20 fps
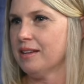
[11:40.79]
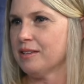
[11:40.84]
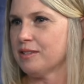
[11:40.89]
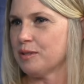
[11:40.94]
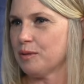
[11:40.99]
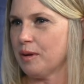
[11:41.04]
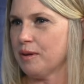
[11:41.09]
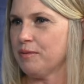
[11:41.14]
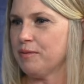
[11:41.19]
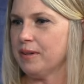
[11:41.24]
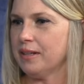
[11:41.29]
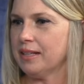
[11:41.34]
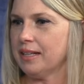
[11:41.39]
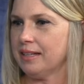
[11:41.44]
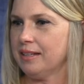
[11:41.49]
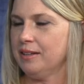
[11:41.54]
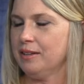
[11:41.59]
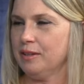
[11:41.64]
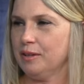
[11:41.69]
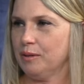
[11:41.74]
So I felt
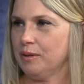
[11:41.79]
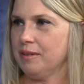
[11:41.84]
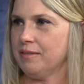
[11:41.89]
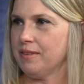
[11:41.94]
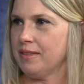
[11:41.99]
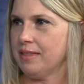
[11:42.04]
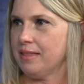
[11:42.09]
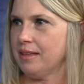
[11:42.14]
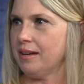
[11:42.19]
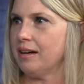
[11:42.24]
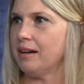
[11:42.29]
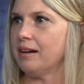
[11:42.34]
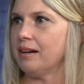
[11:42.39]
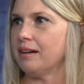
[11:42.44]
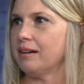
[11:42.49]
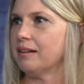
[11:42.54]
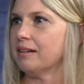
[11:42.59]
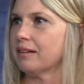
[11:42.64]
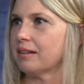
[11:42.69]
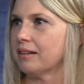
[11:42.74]
like, you know, even
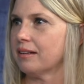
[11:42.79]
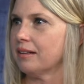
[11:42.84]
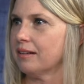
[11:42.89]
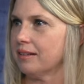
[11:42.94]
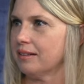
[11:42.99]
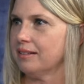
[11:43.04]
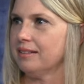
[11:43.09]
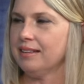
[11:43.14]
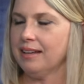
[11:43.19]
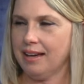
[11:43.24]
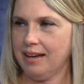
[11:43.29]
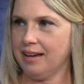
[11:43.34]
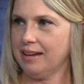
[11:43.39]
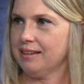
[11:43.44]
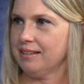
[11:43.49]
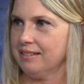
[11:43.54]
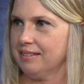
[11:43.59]
there. God was touching